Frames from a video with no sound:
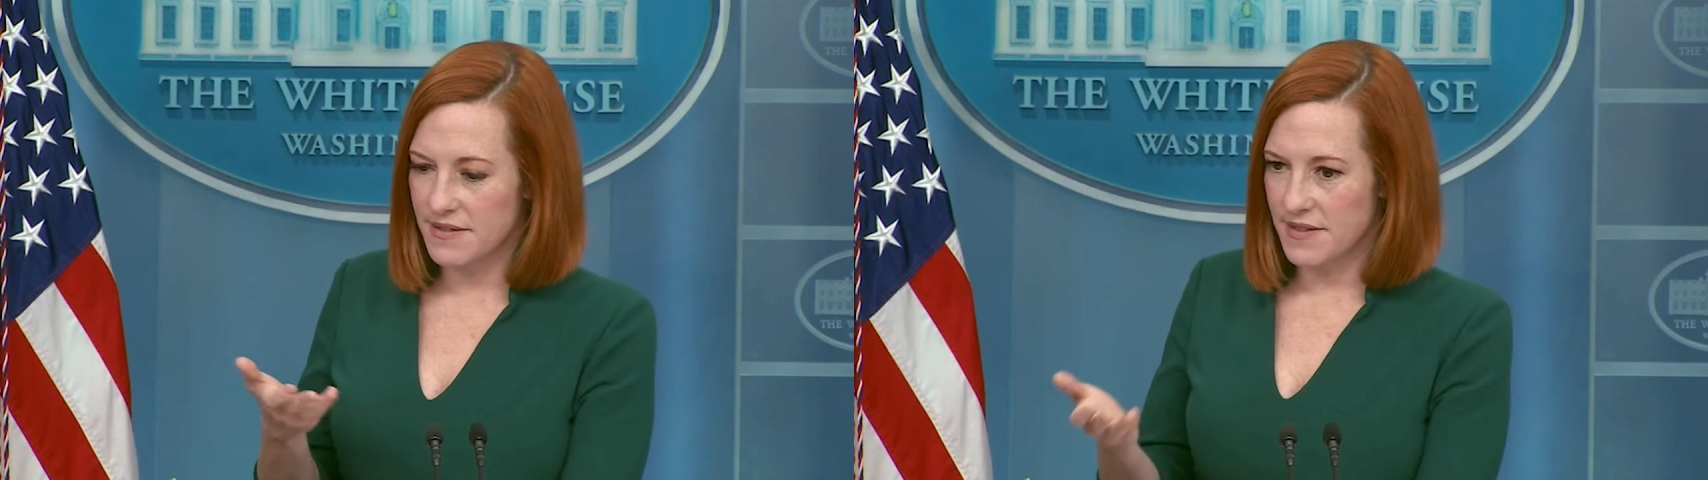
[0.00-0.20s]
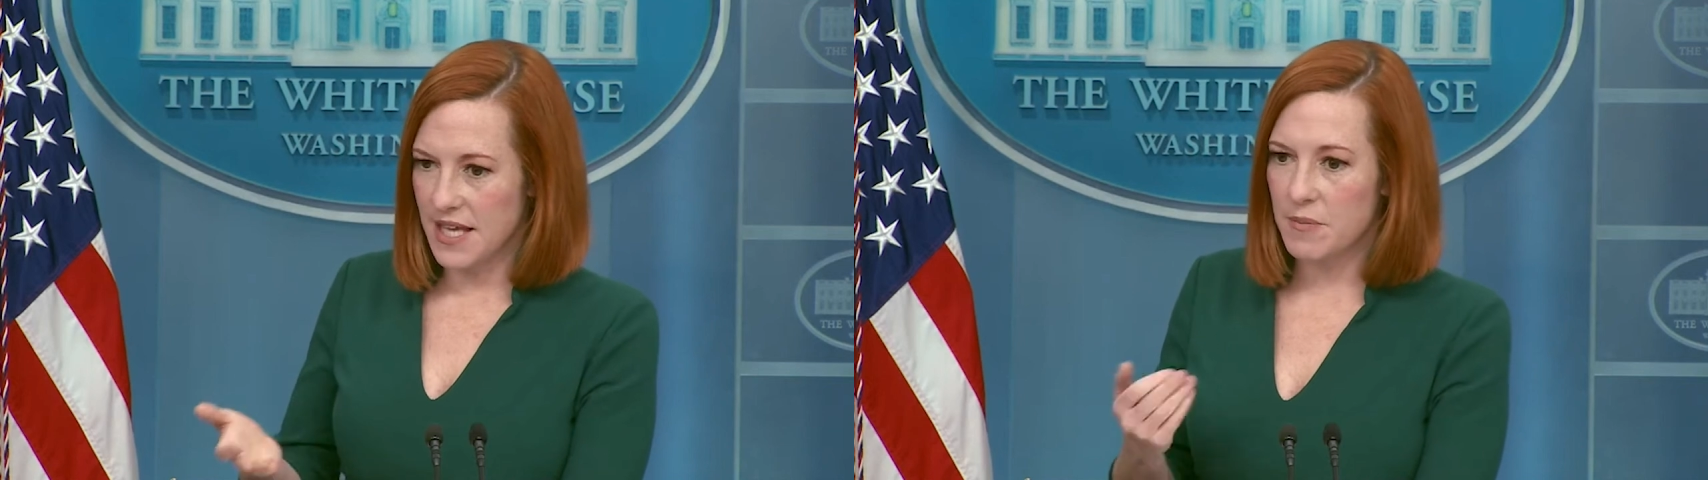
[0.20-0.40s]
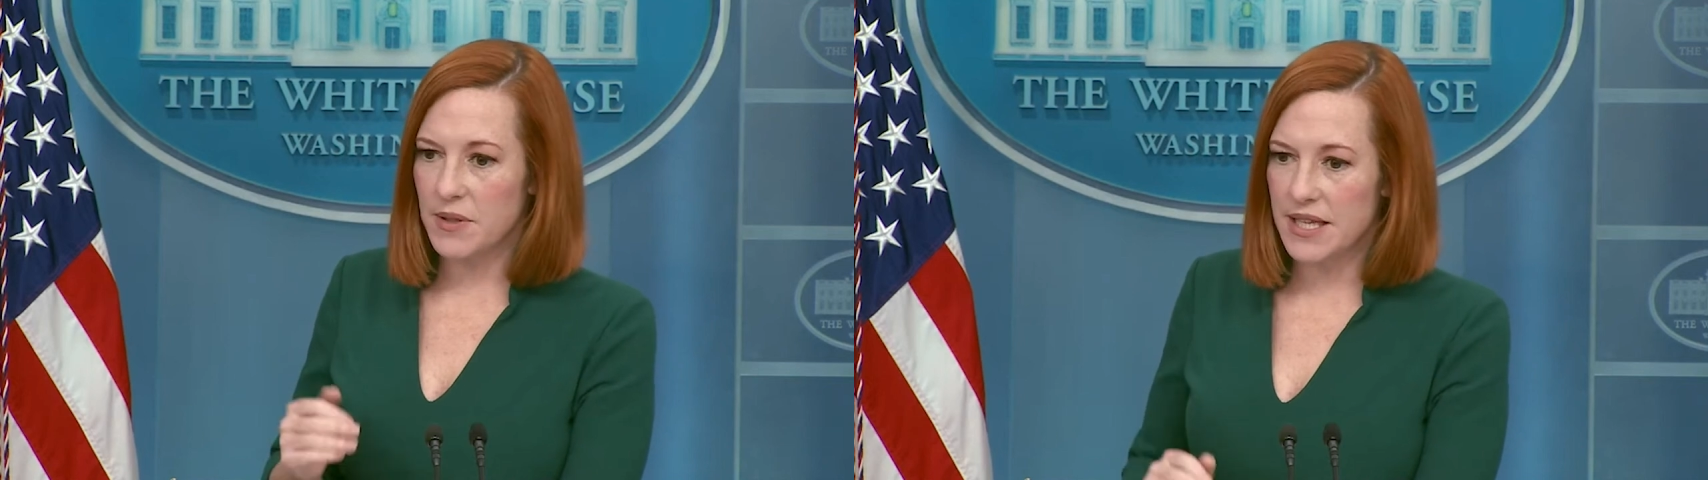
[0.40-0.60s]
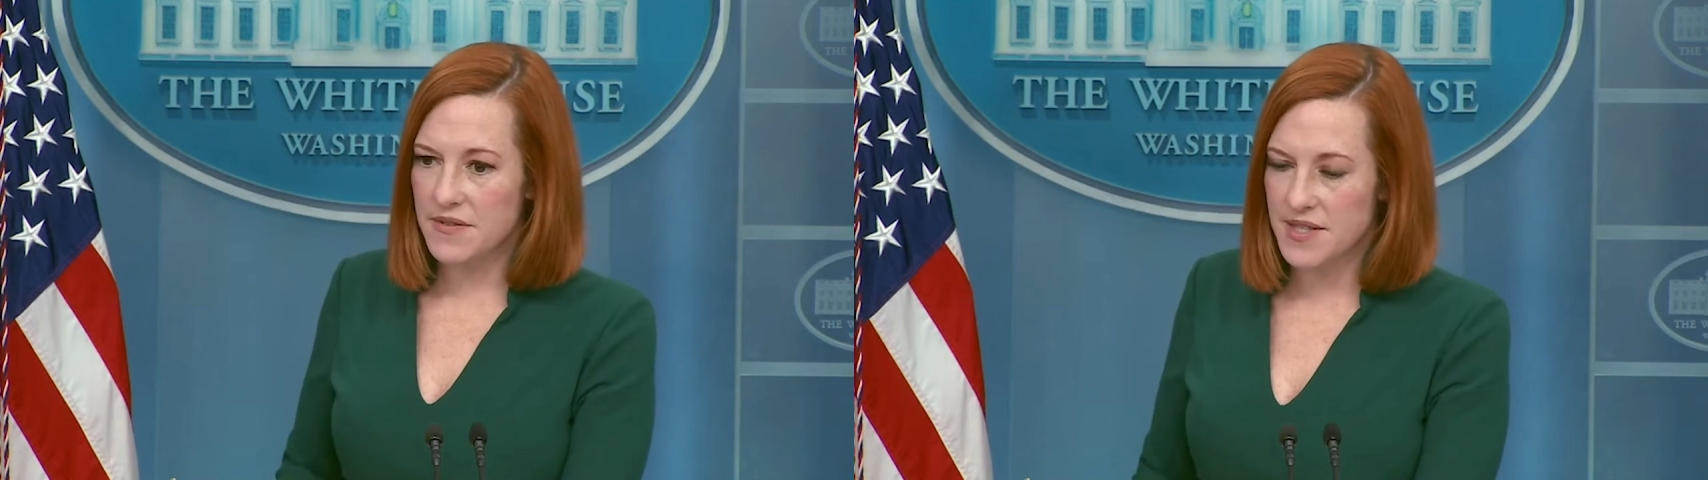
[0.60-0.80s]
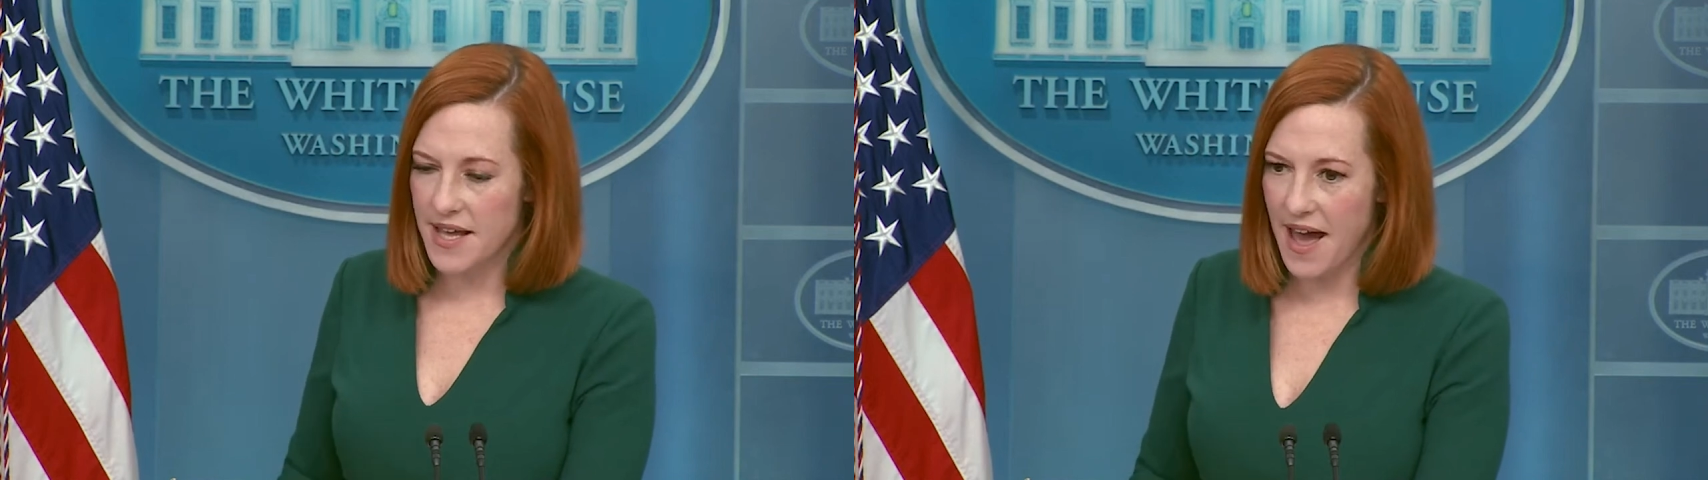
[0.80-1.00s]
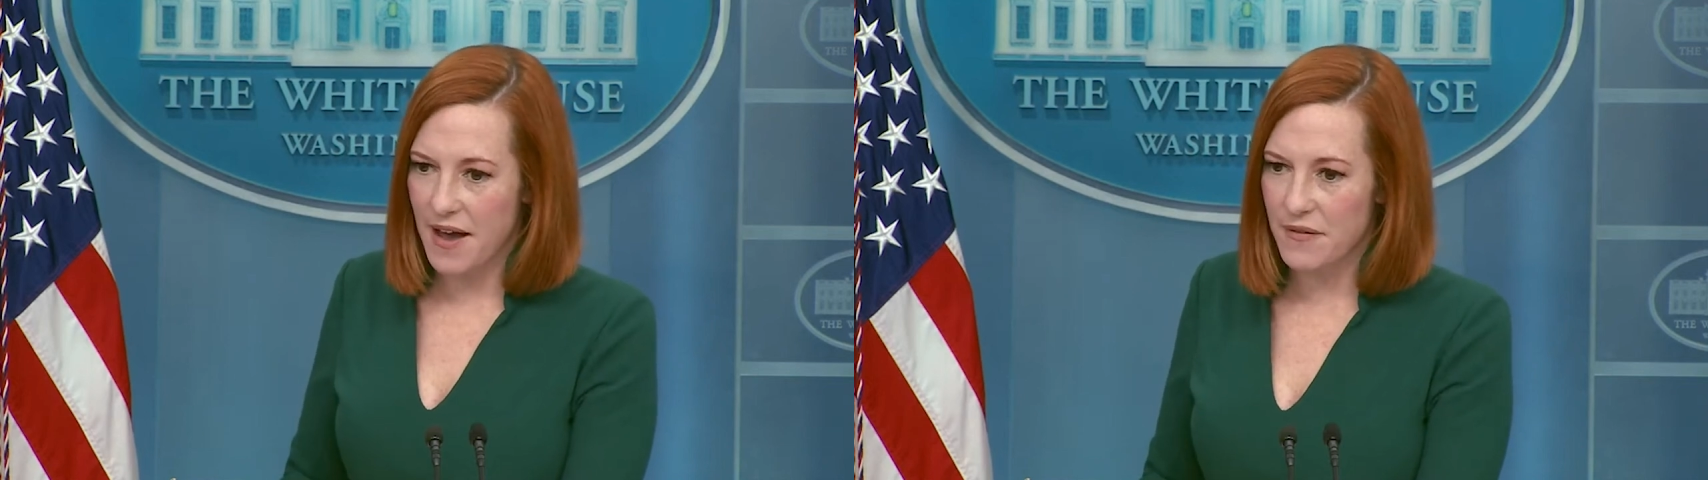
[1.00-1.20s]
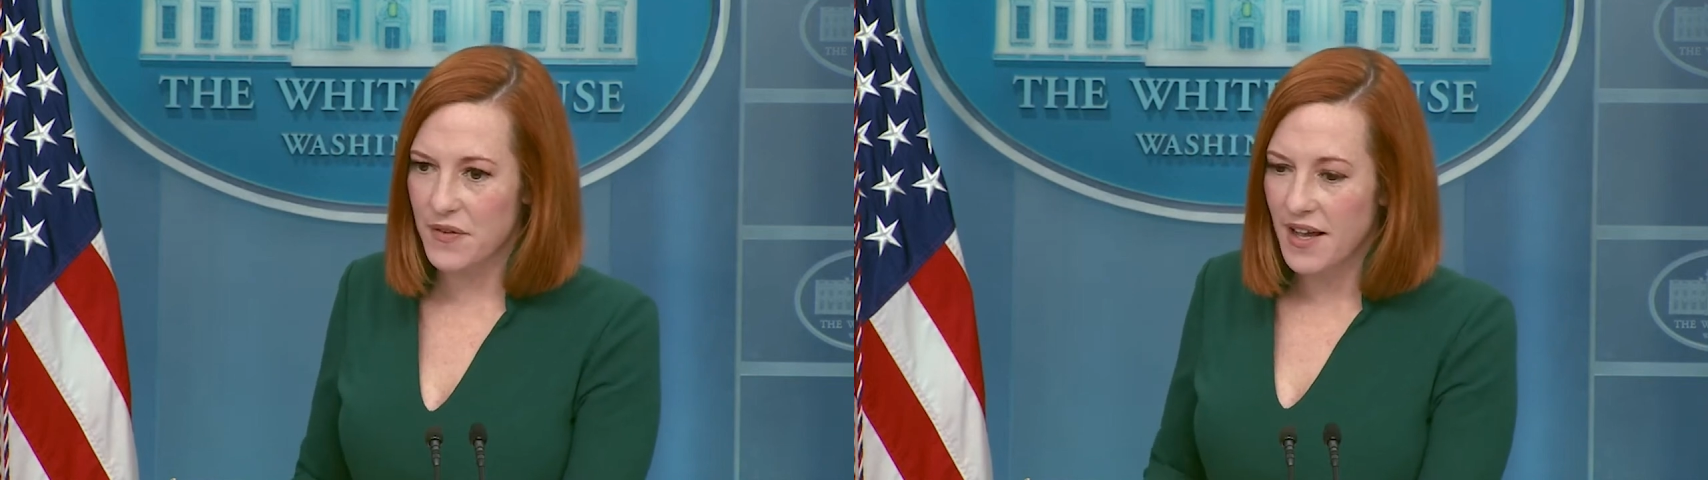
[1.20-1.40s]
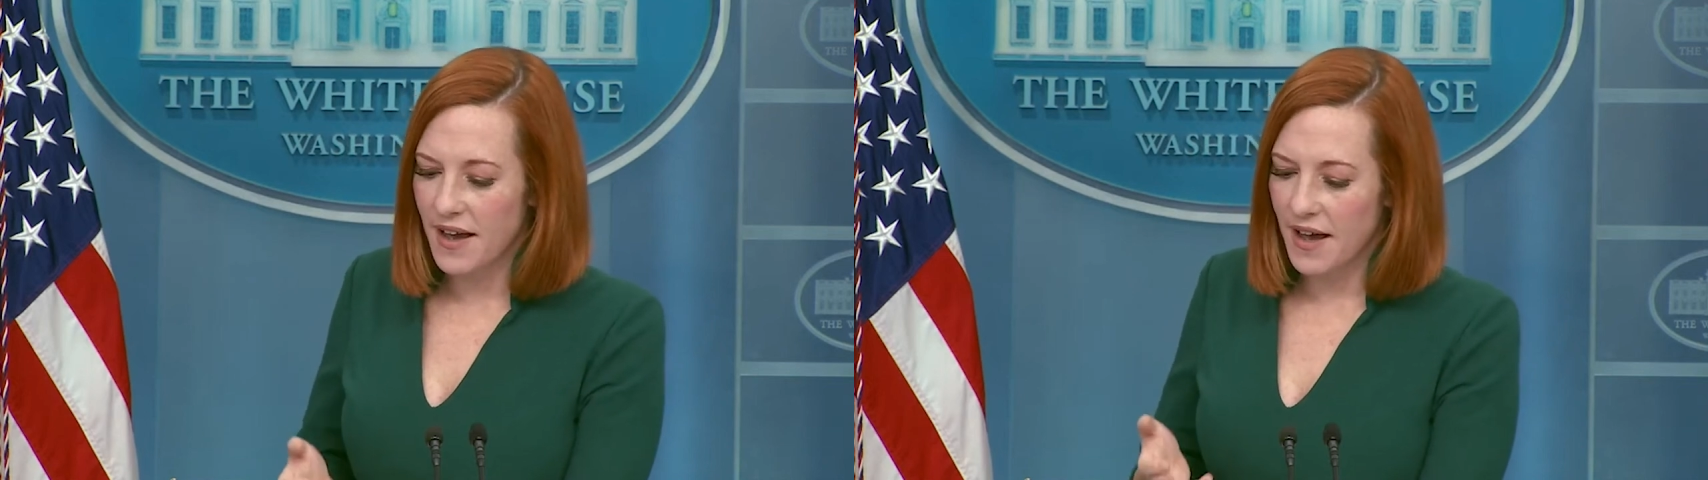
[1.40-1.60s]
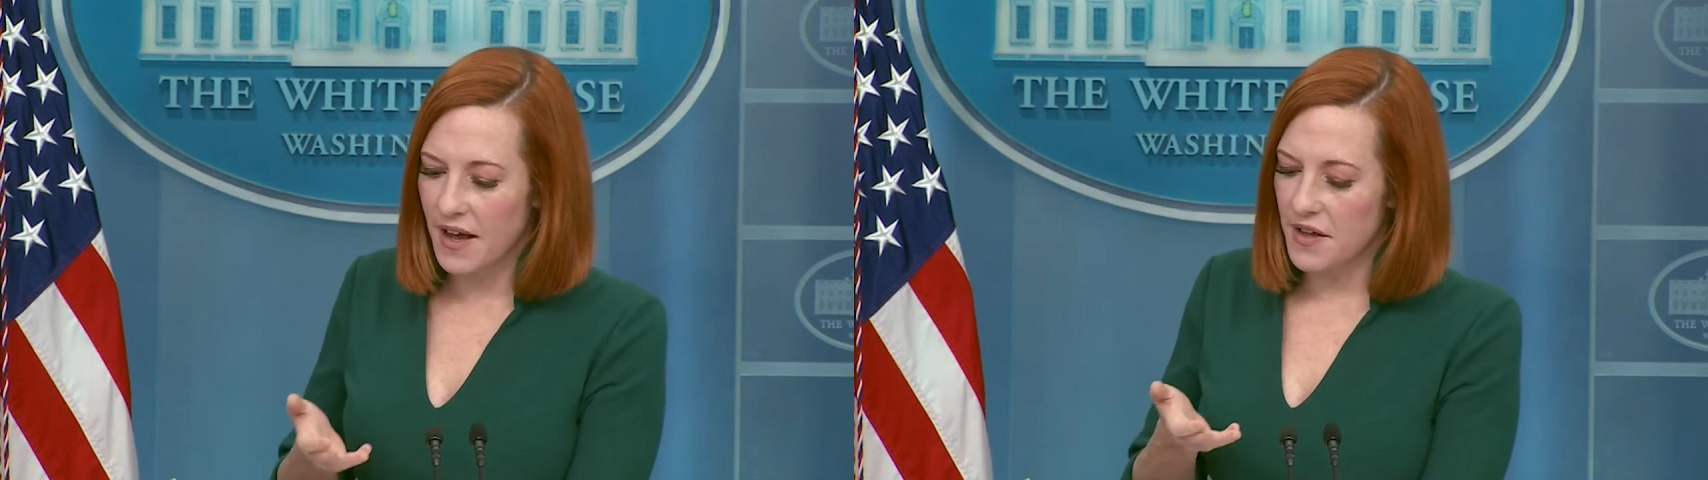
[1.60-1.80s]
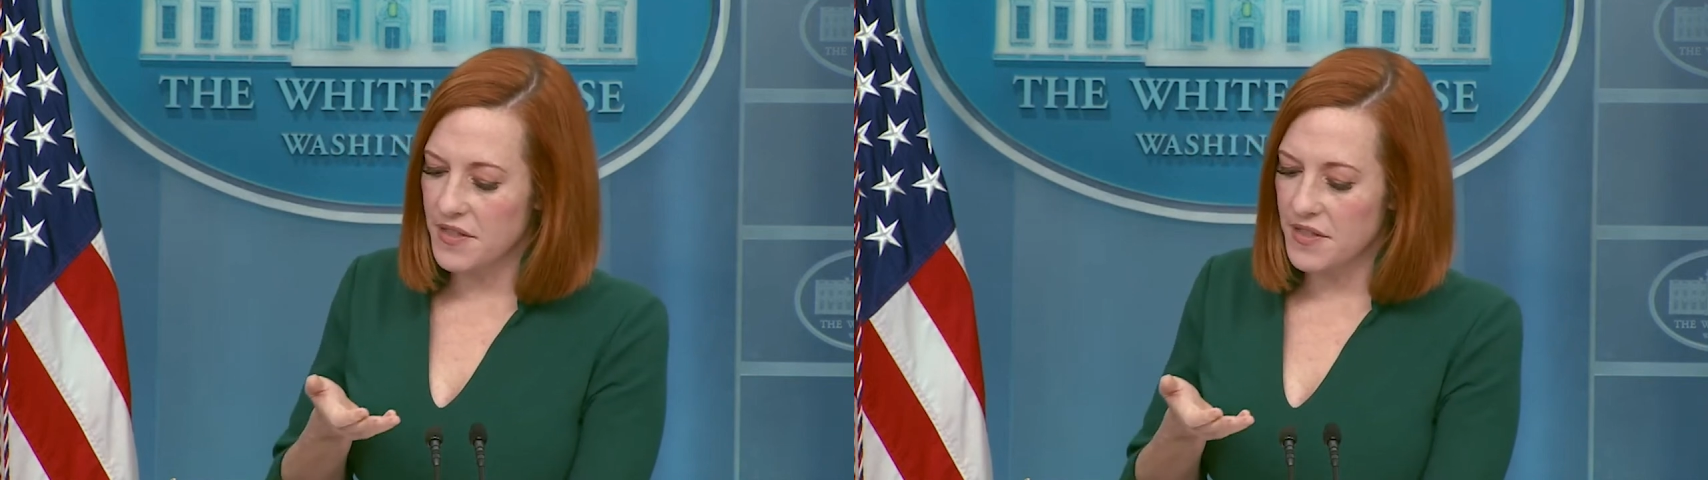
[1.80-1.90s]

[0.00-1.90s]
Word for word: he believes they have uh,